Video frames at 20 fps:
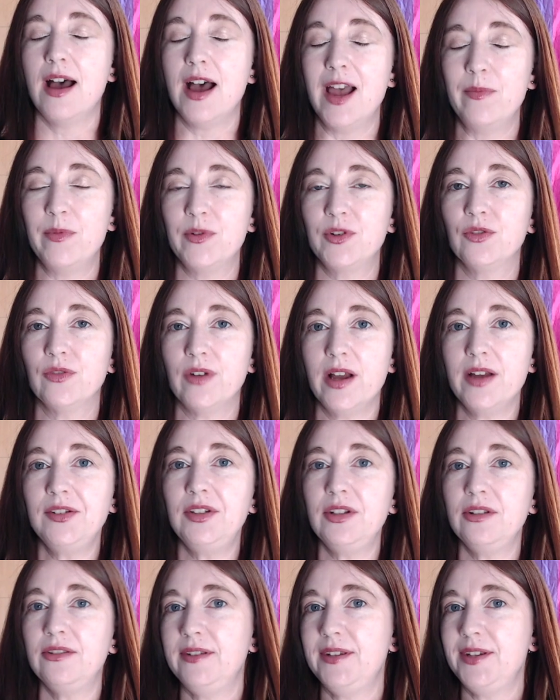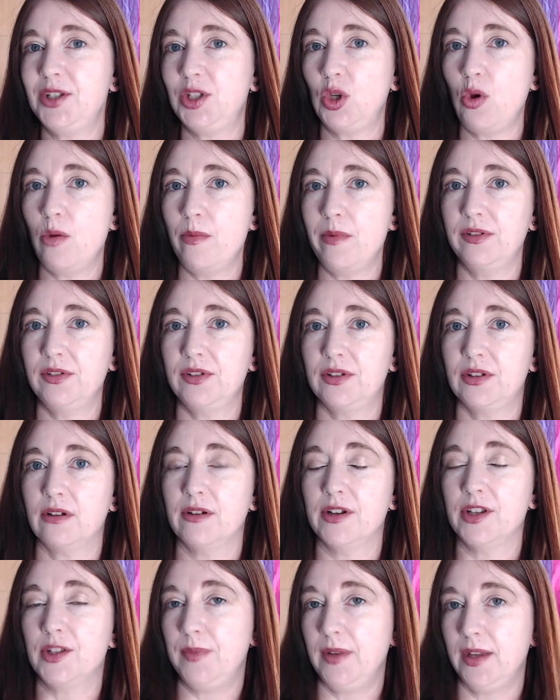I've been drawn to these two women's
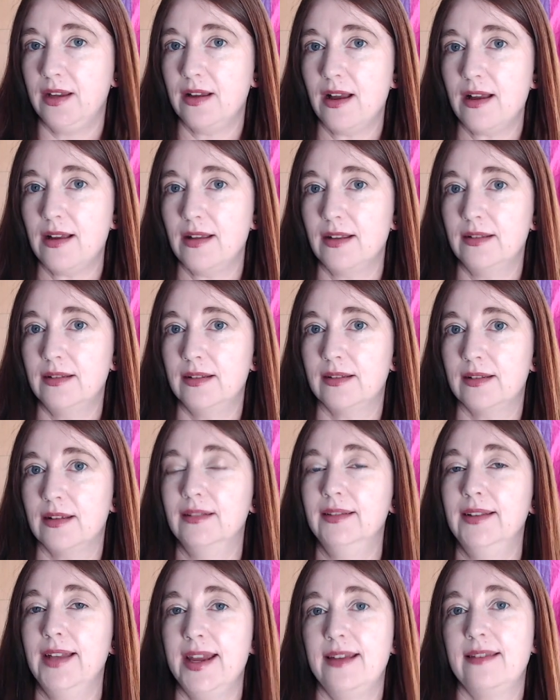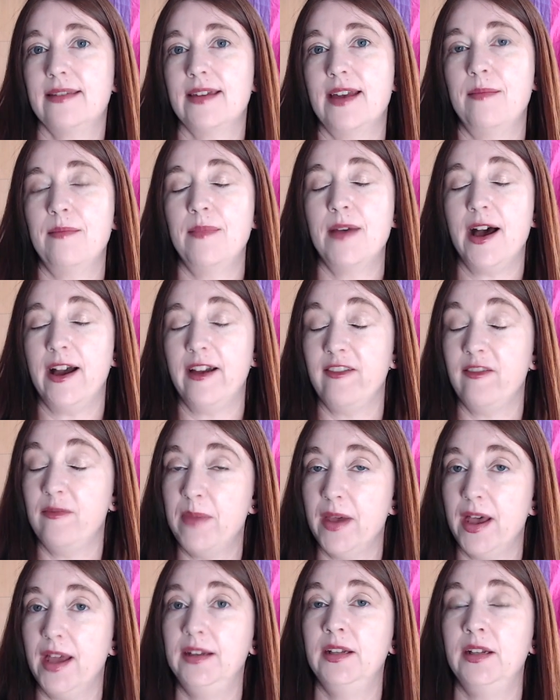stories because, like them, I've
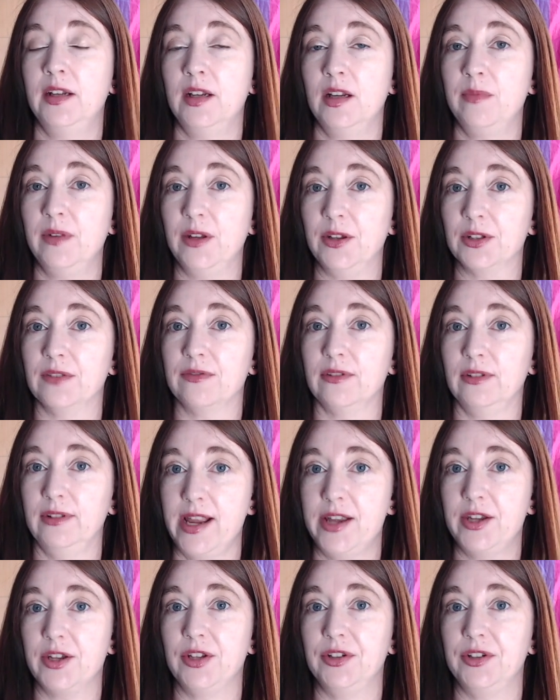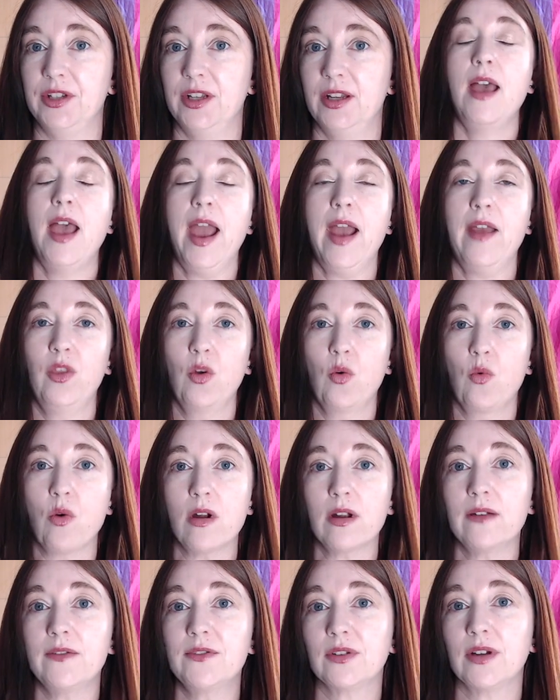been in an abusive relationship. And the
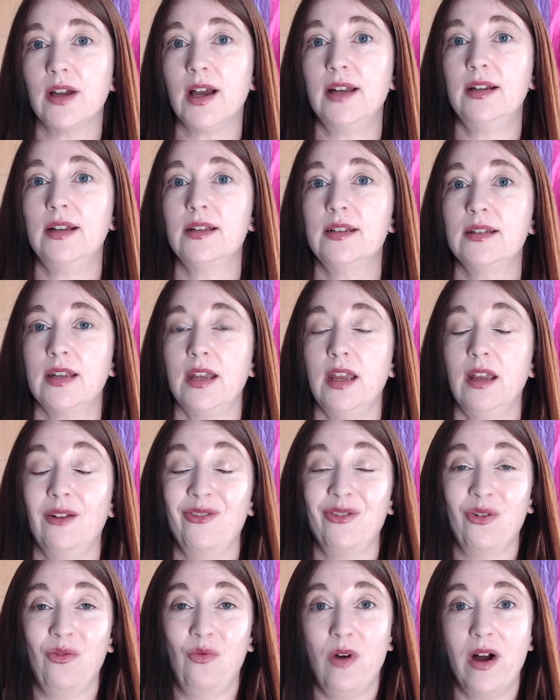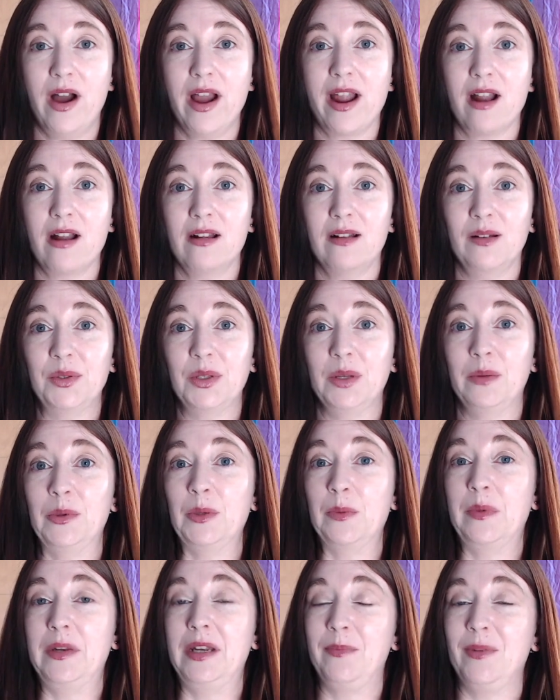work of trying to untangle the wire of someone's
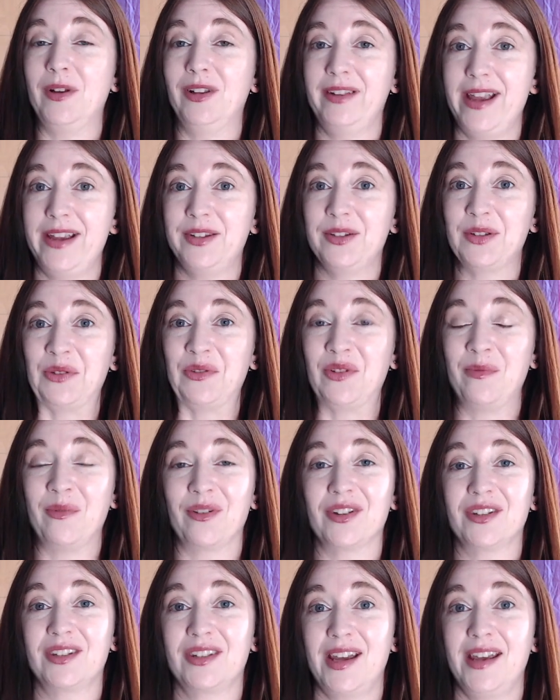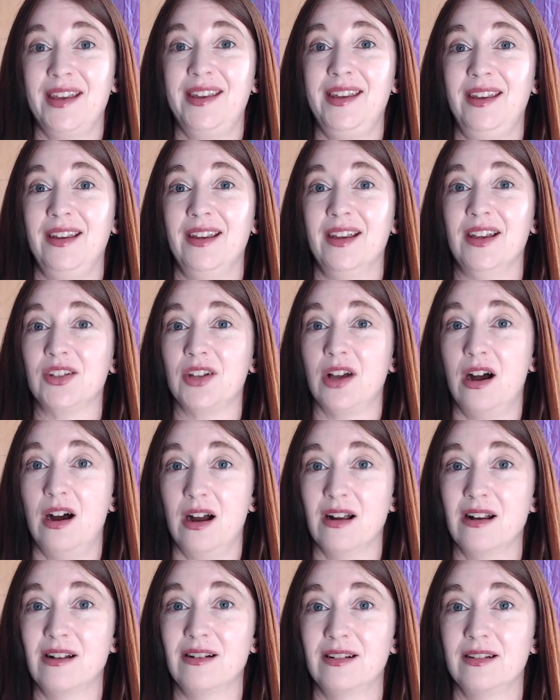manipulations from your psyche is
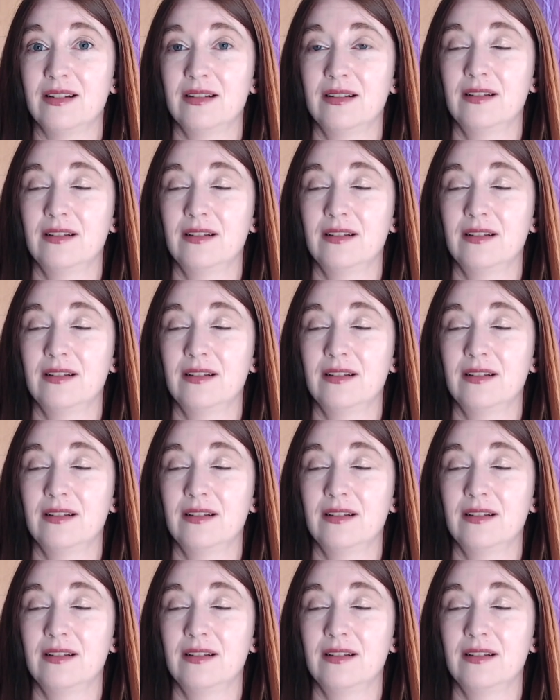hard.